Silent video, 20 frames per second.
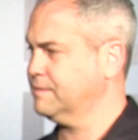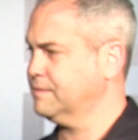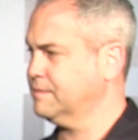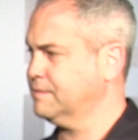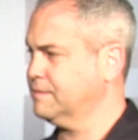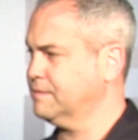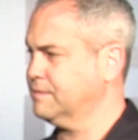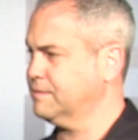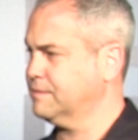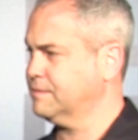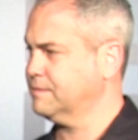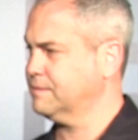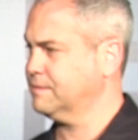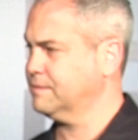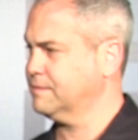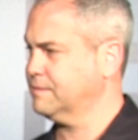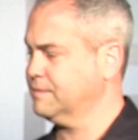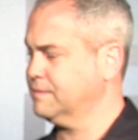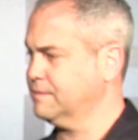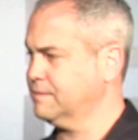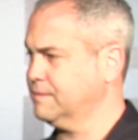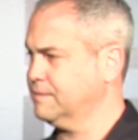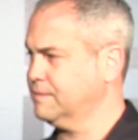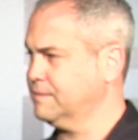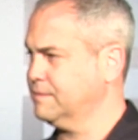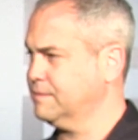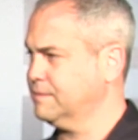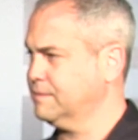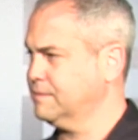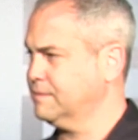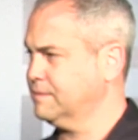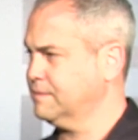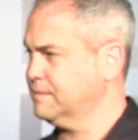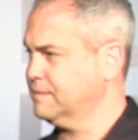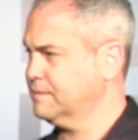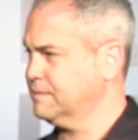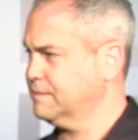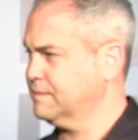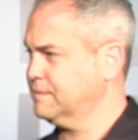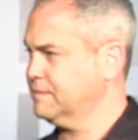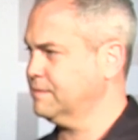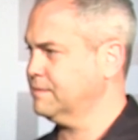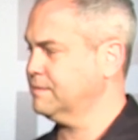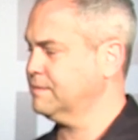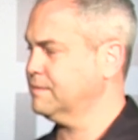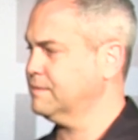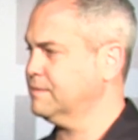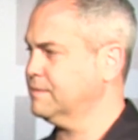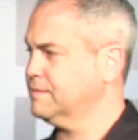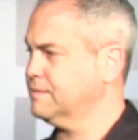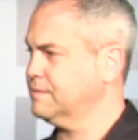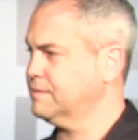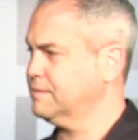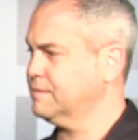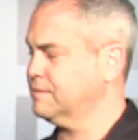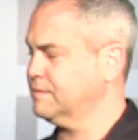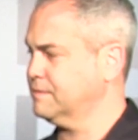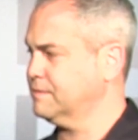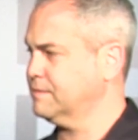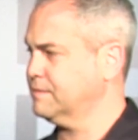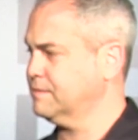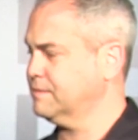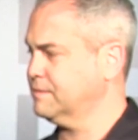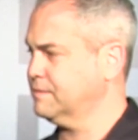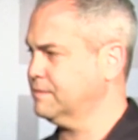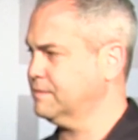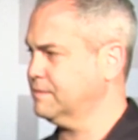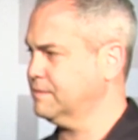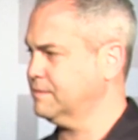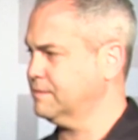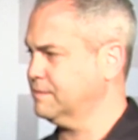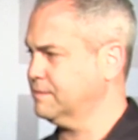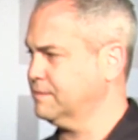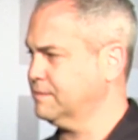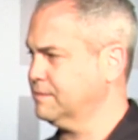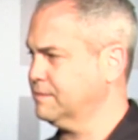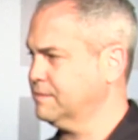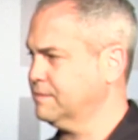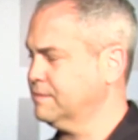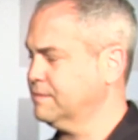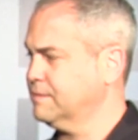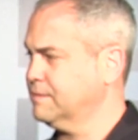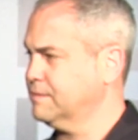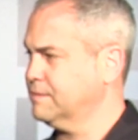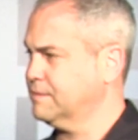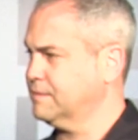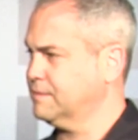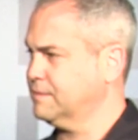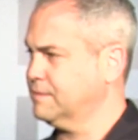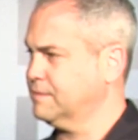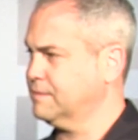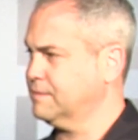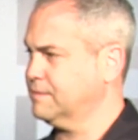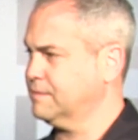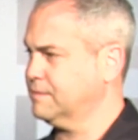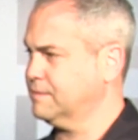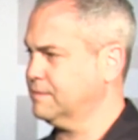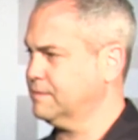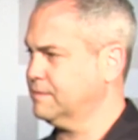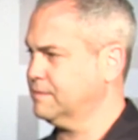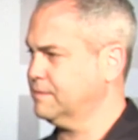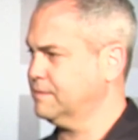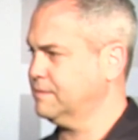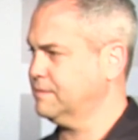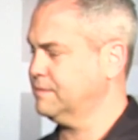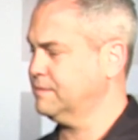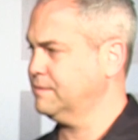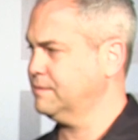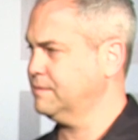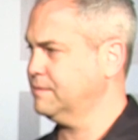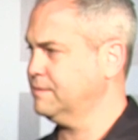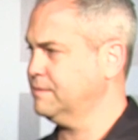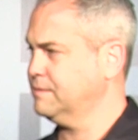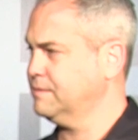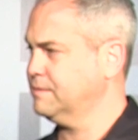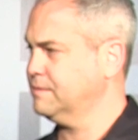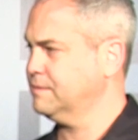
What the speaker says: The person shown says nothing.